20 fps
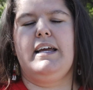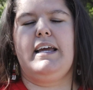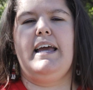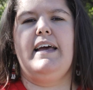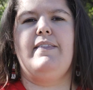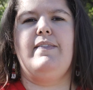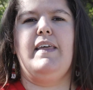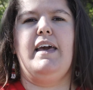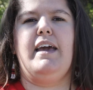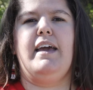
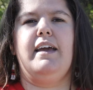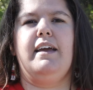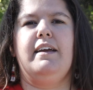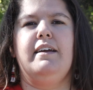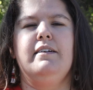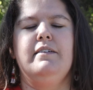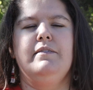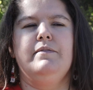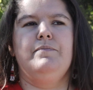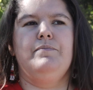Can
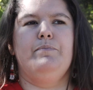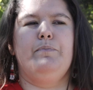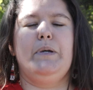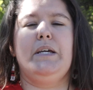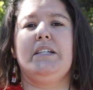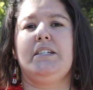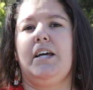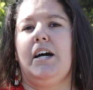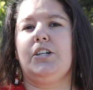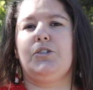they
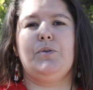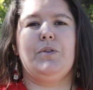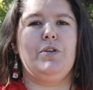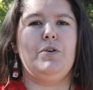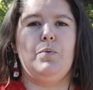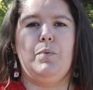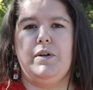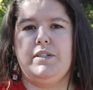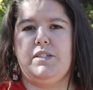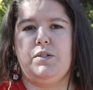be in touch with
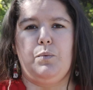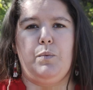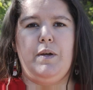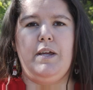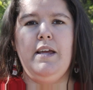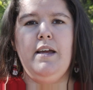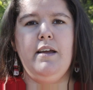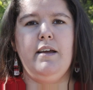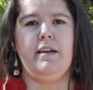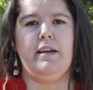you once a
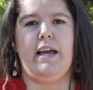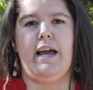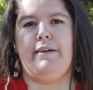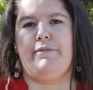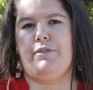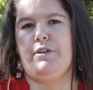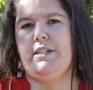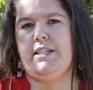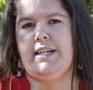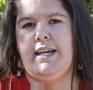week,
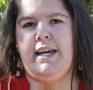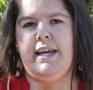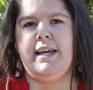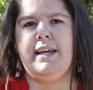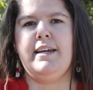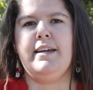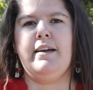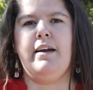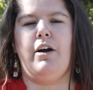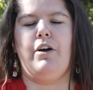every
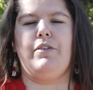day?